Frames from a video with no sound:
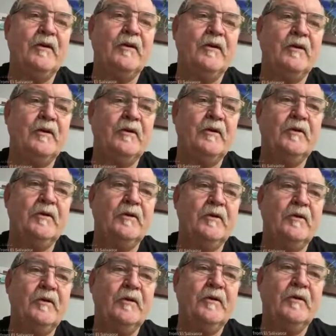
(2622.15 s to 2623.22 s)
And
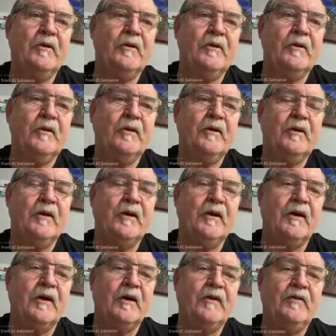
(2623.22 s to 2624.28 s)

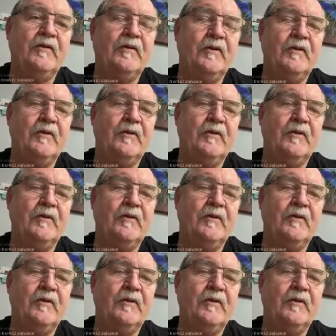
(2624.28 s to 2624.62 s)
then